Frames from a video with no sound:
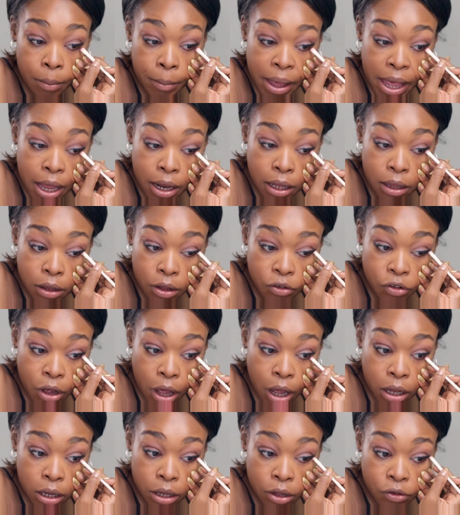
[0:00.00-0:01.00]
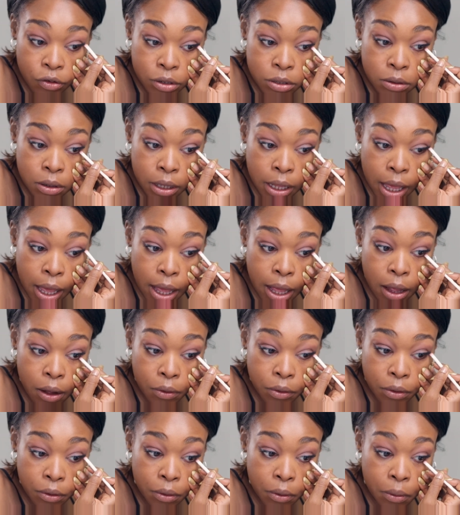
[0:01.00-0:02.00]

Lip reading: I'm adding the chocolate just on the outer